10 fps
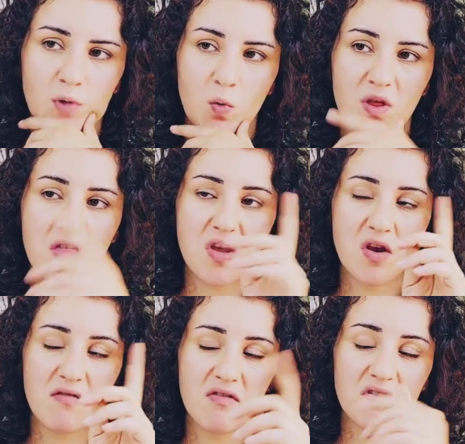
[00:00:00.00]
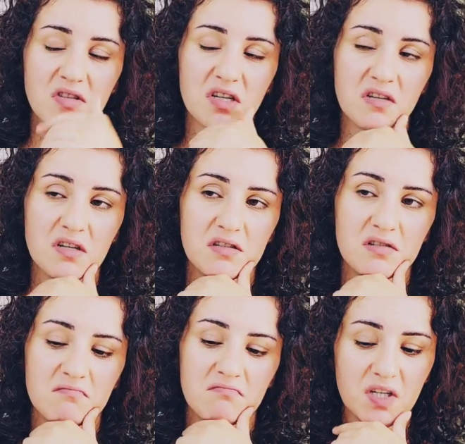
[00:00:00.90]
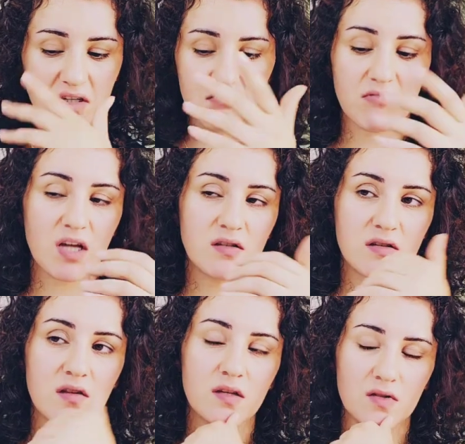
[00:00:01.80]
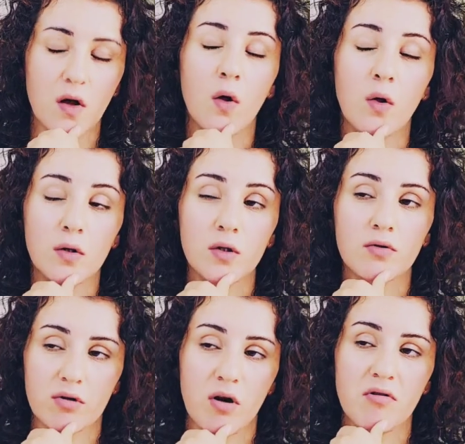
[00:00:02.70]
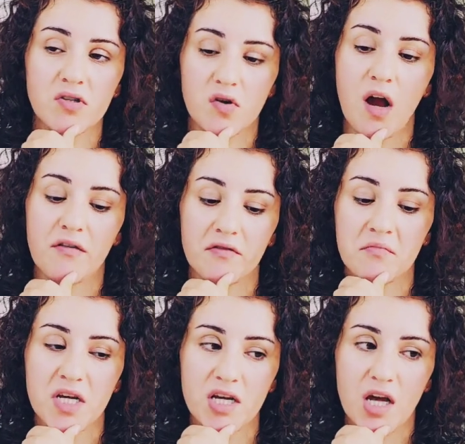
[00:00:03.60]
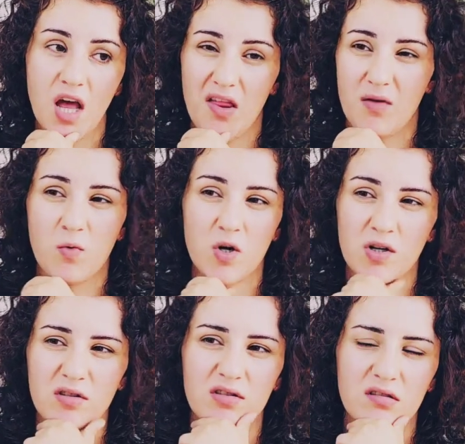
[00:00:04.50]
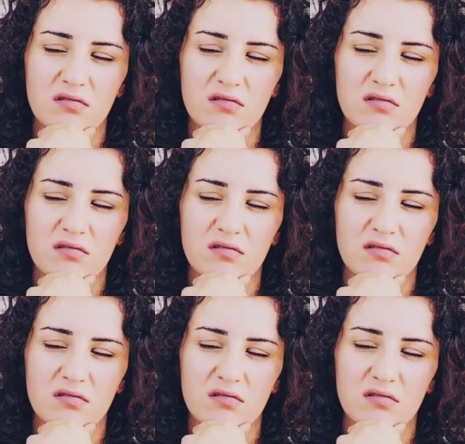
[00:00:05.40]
When the universe exists, like that's all you're going to offer me, the world?